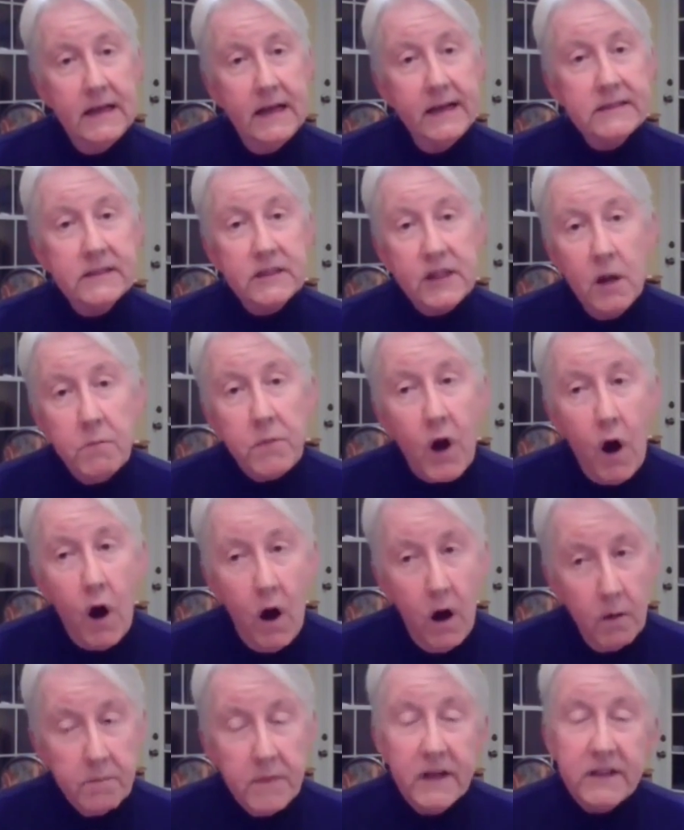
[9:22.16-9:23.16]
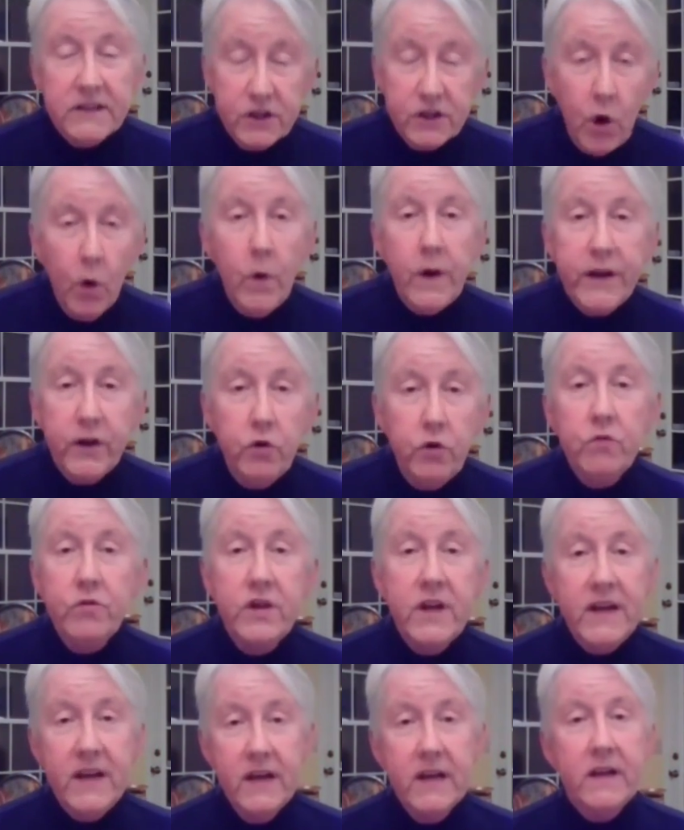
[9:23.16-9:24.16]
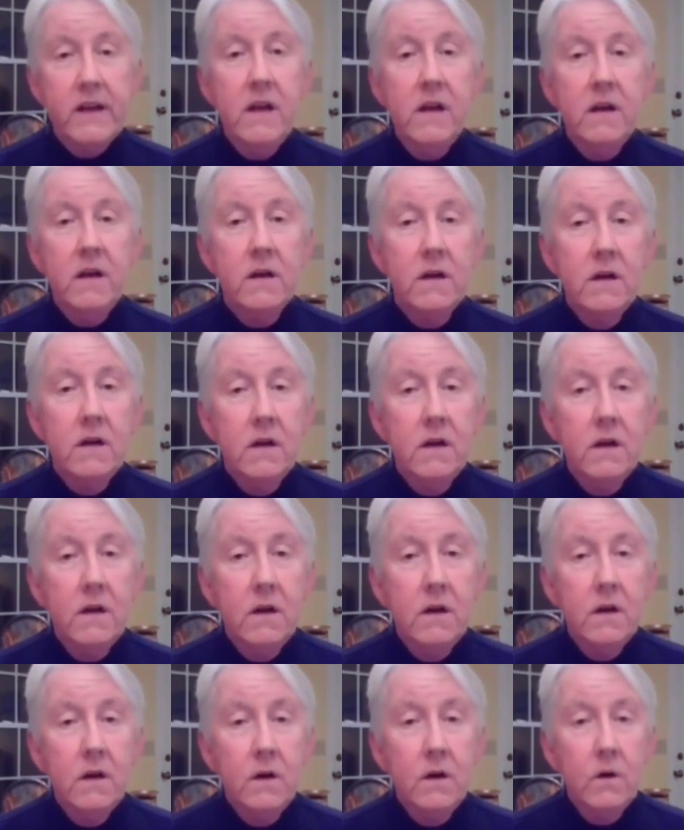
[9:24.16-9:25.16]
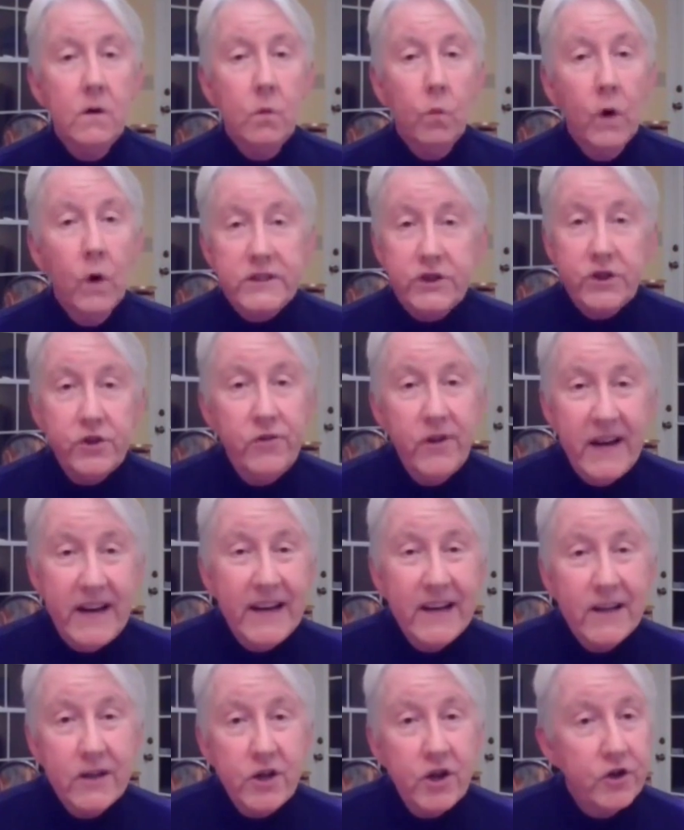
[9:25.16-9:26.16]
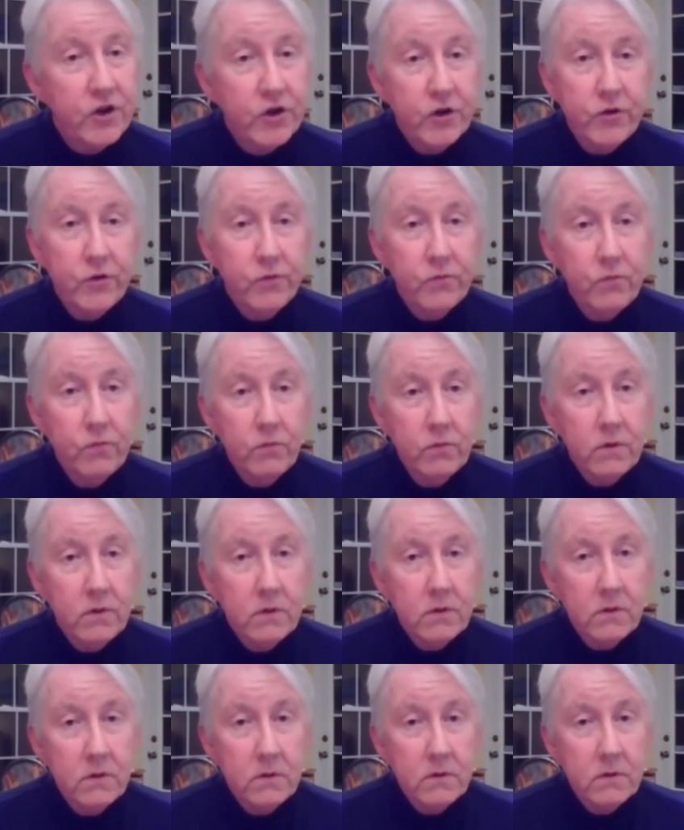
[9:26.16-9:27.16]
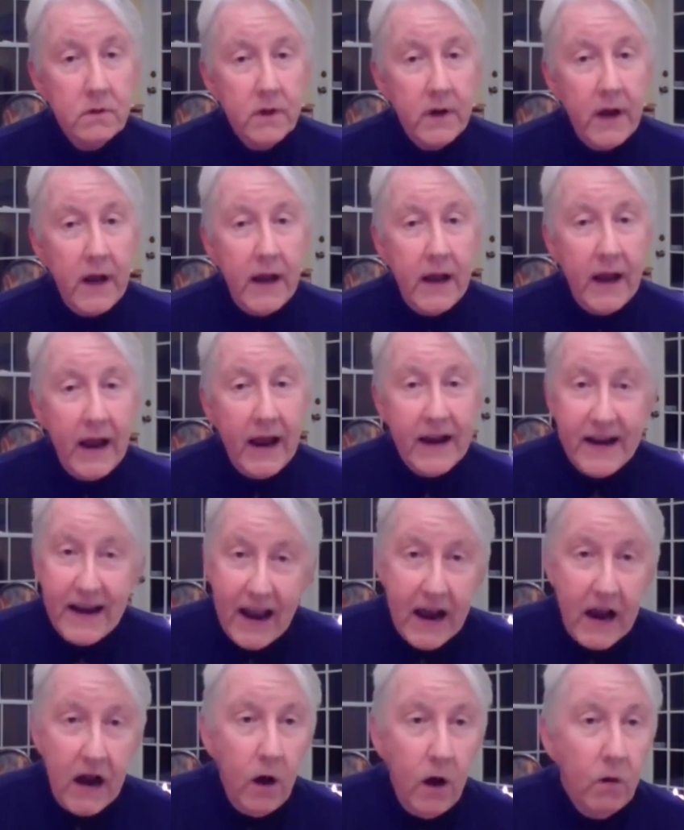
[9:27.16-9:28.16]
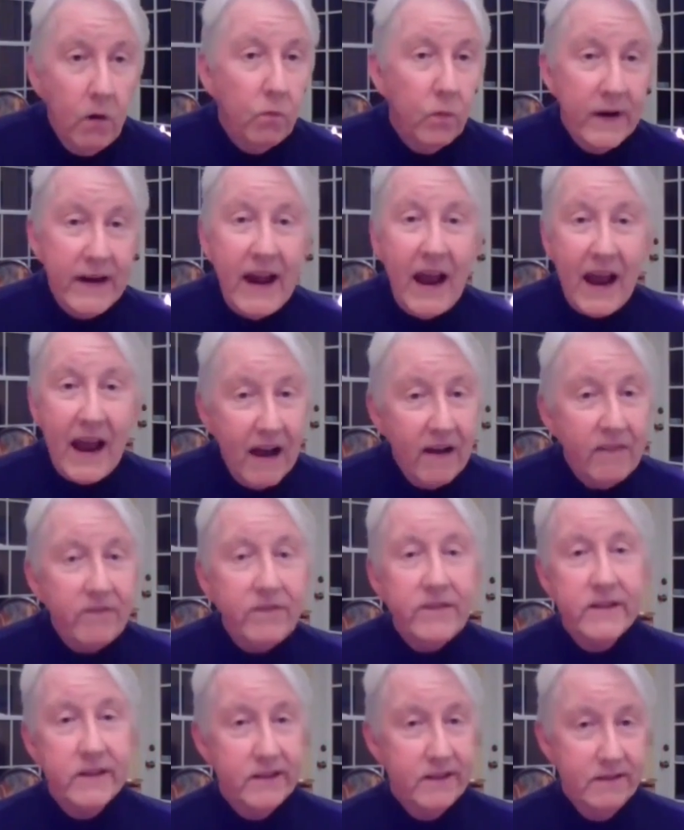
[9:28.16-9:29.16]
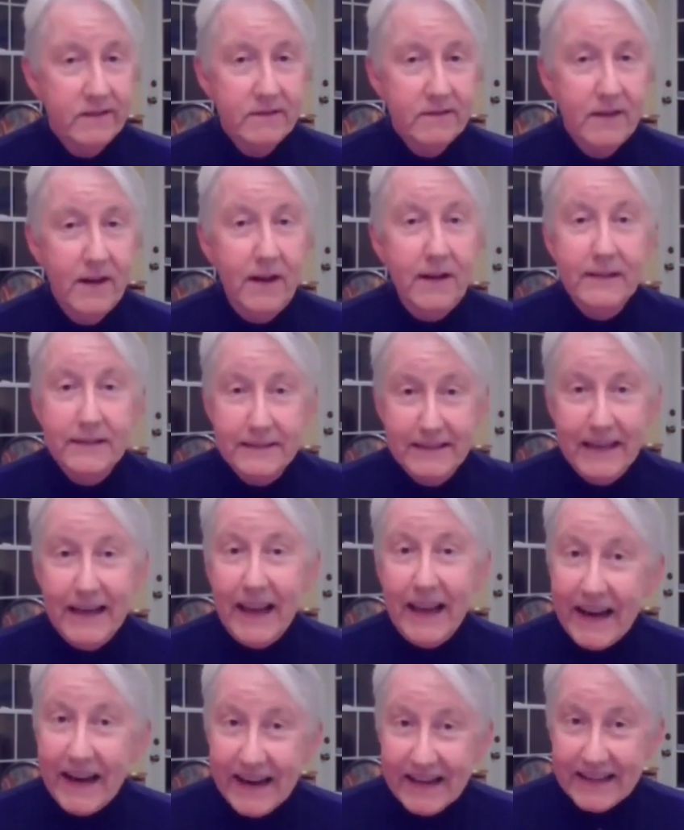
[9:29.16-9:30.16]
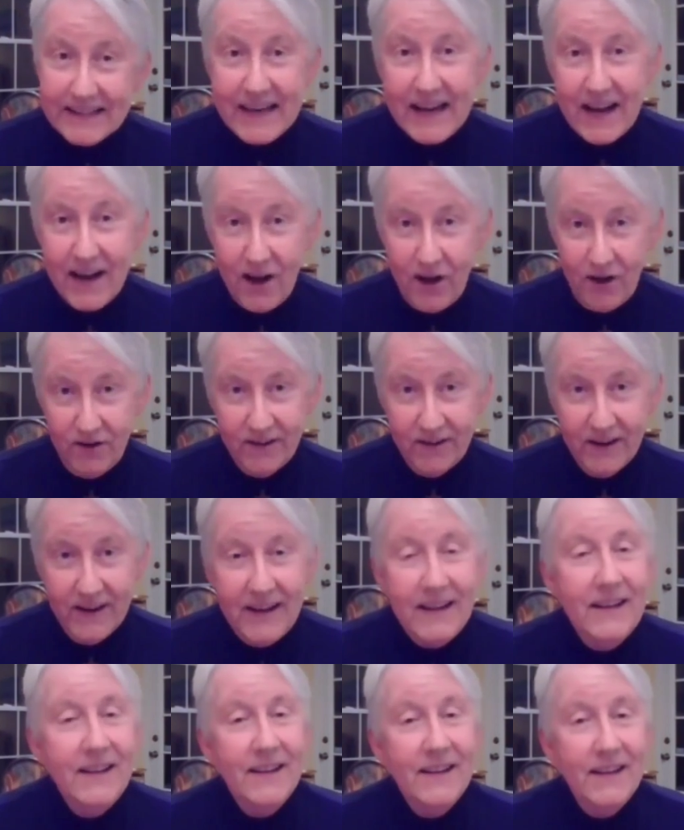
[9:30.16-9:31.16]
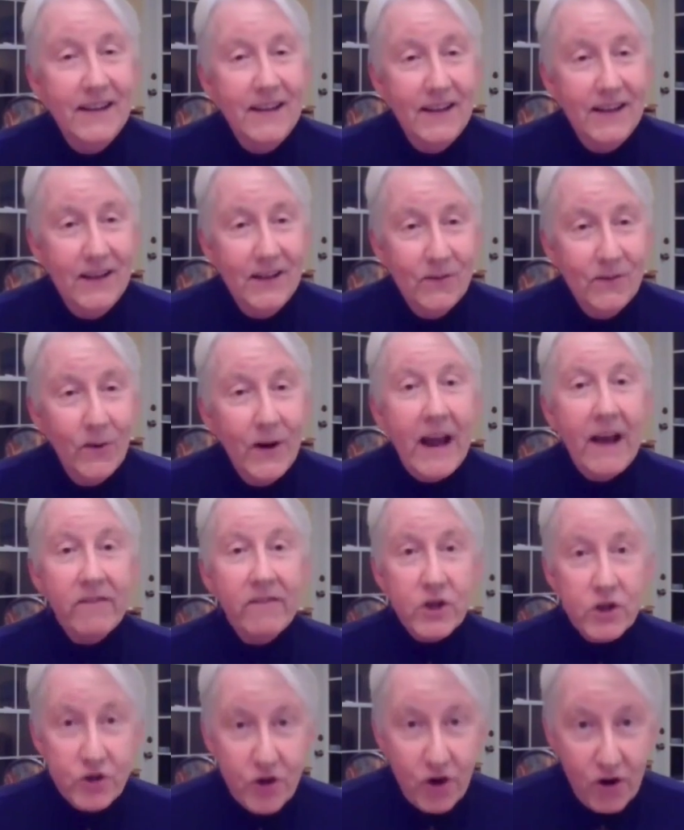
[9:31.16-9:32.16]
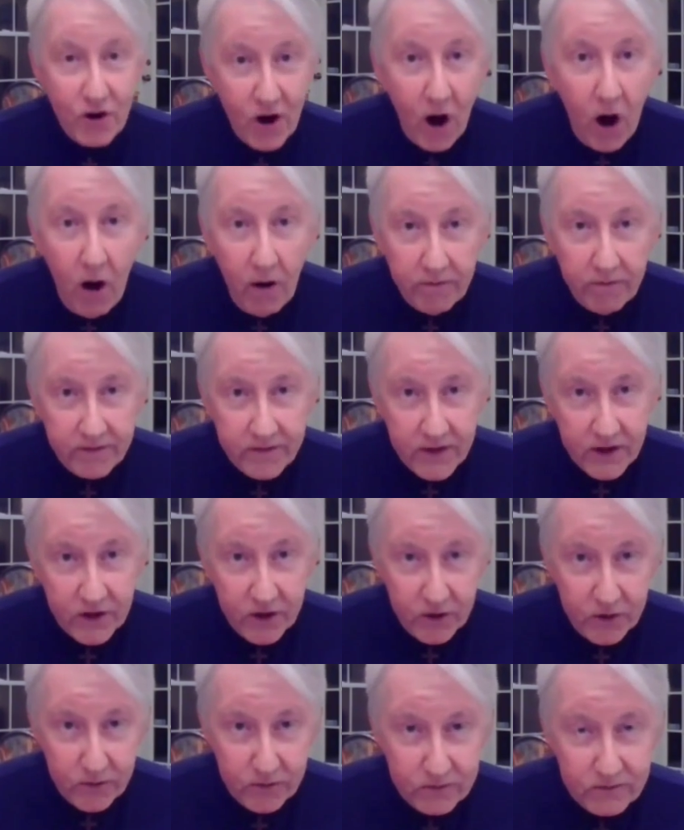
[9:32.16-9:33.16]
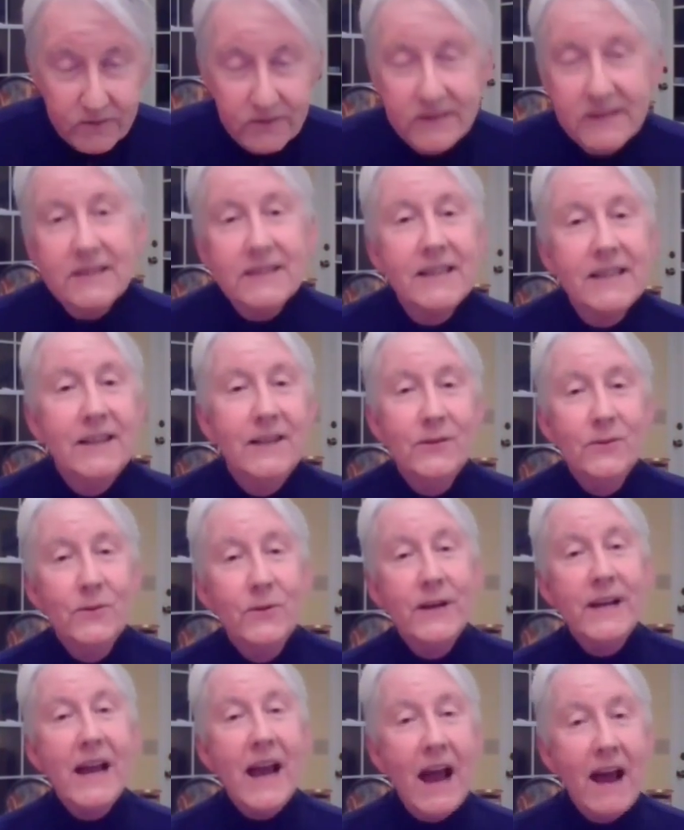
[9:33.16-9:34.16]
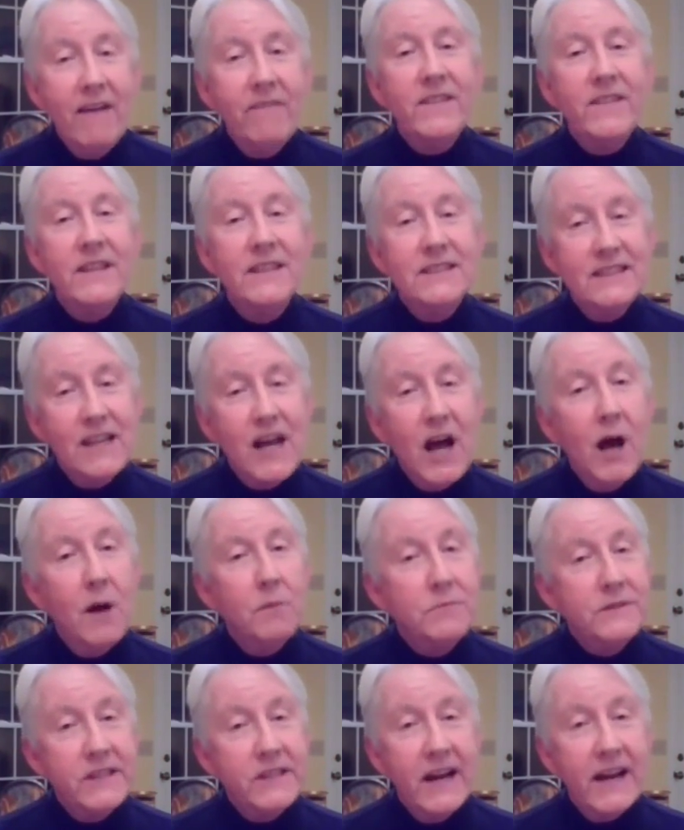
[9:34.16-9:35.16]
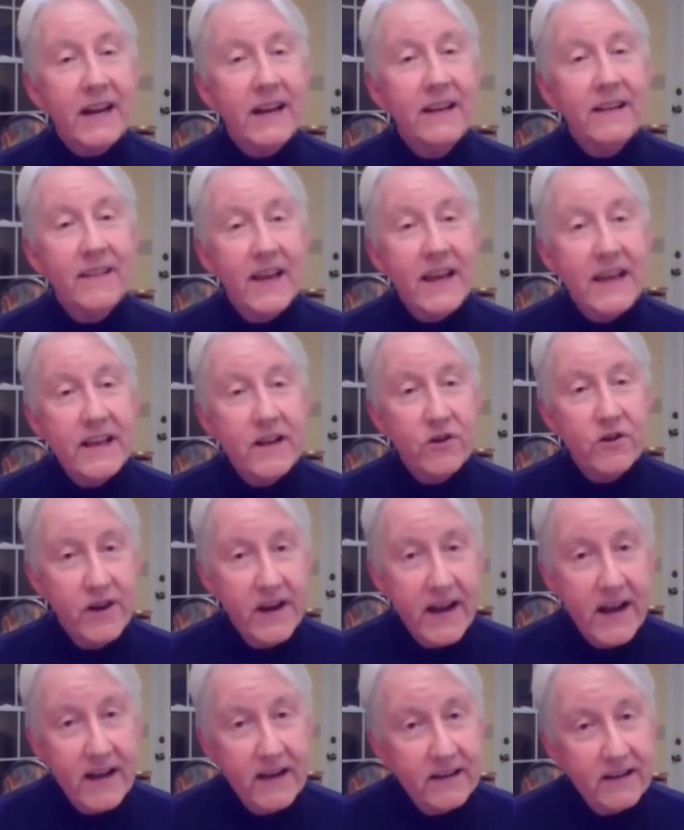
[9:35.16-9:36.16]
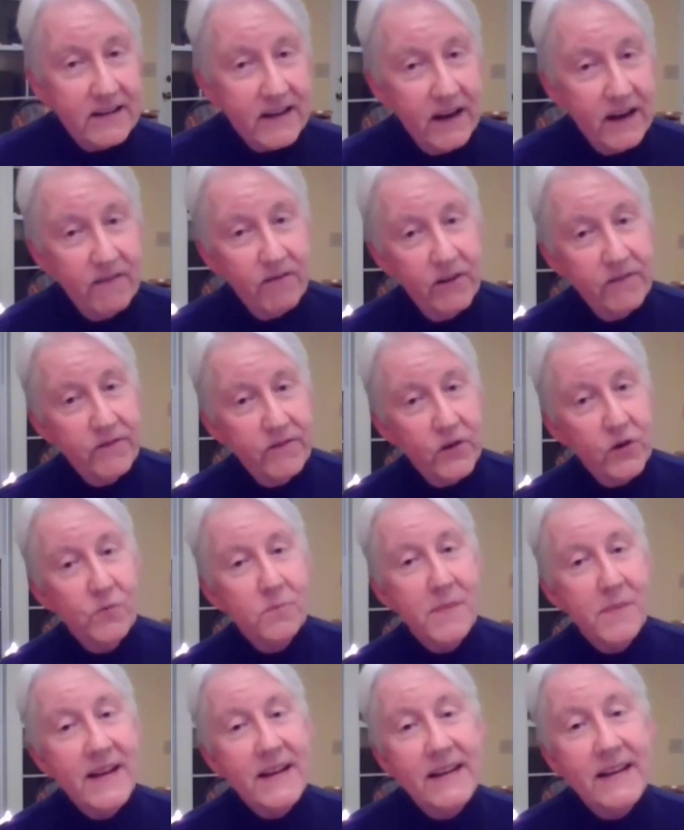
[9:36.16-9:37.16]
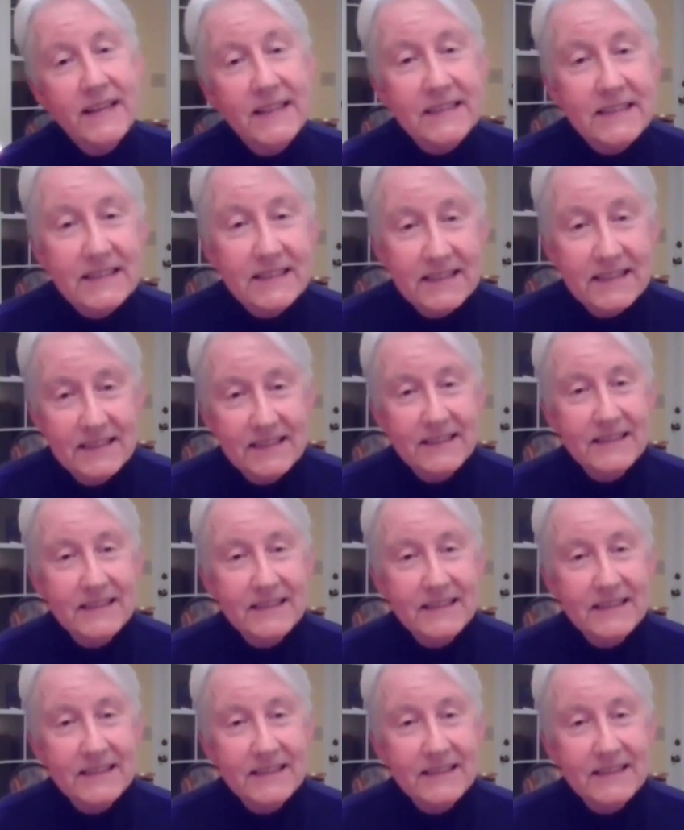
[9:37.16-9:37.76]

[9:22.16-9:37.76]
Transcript: and some calmness knowing you did what you needed to do. And now we have to lay it down. We have to turn off the news. We have to stop checking the internet every few minutes.